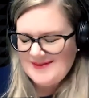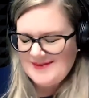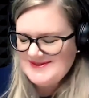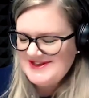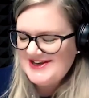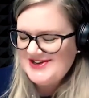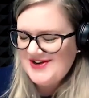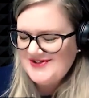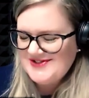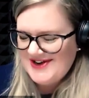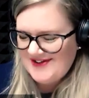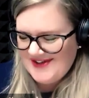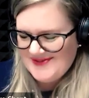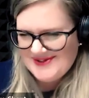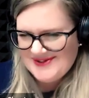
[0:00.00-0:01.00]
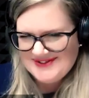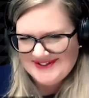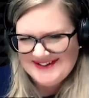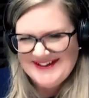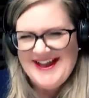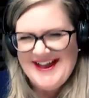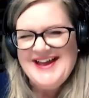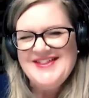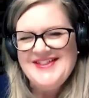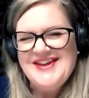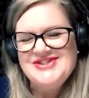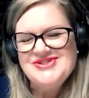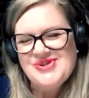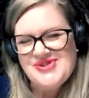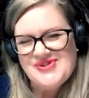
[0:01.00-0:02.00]
absolutely no doubt they will.
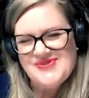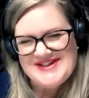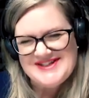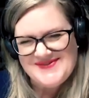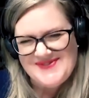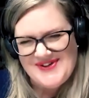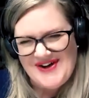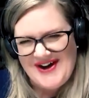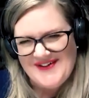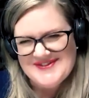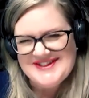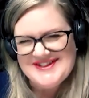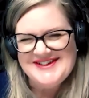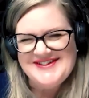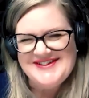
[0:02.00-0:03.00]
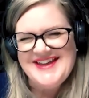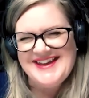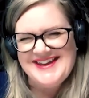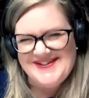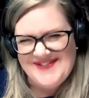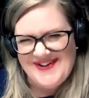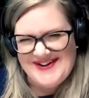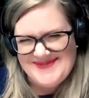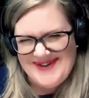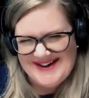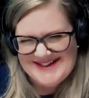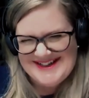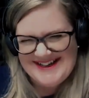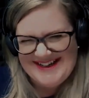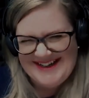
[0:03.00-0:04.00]
Enjoy right. the rest of your afternoon. Thank you very
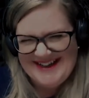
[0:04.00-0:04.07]
much.